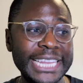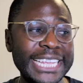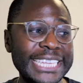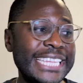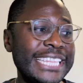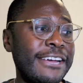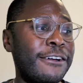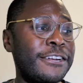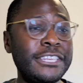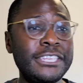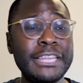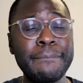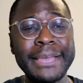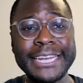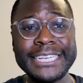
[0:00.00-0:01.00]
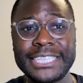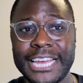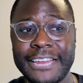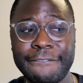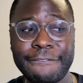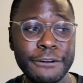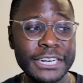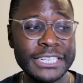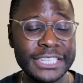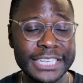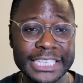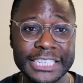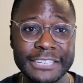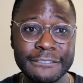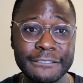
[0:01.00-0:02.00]
Let's say on the demand side for
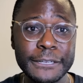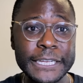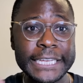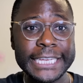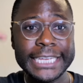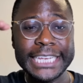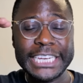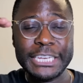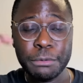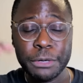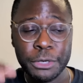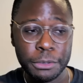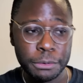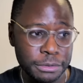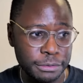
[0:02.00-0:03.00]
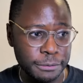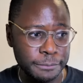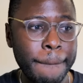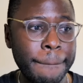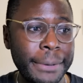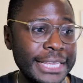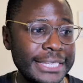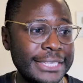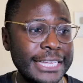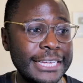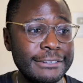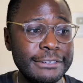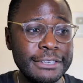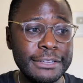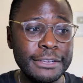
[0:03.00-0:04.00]
injective, it dwindles. But let's
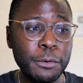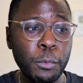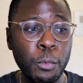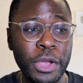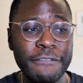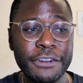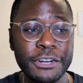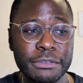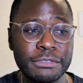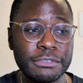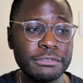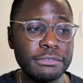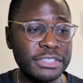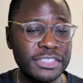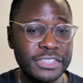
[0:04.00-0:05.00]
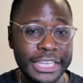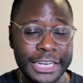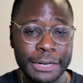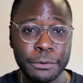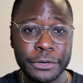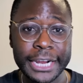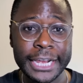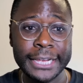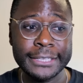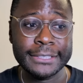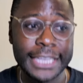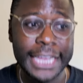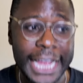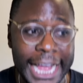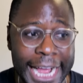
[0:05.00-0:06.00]
say even though Sei network
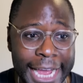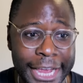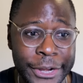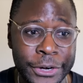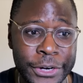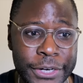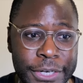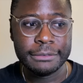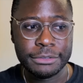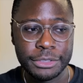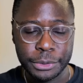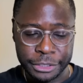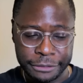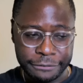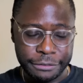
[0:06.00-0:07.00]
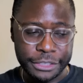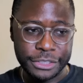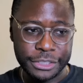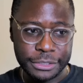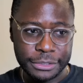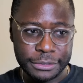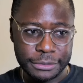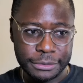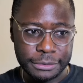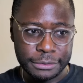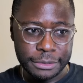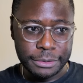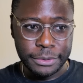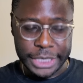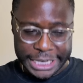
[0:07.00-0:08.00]
has higher token inflation
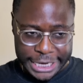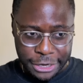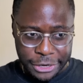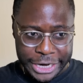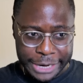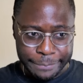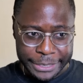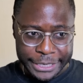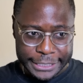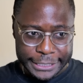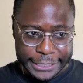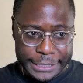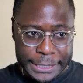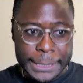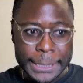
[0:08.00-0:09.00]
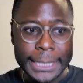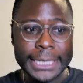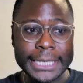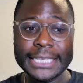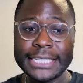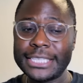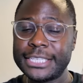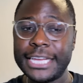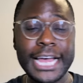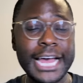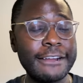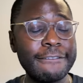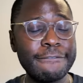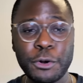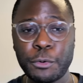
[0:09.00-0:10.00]
or CAGR happening, let's say
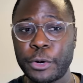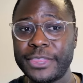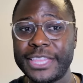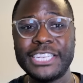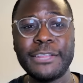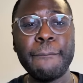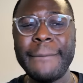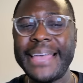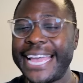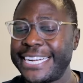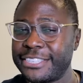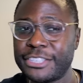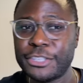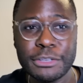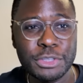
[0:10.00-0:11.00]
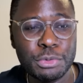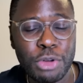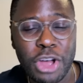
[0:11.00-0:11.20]
out of nowhere, the demand just goes to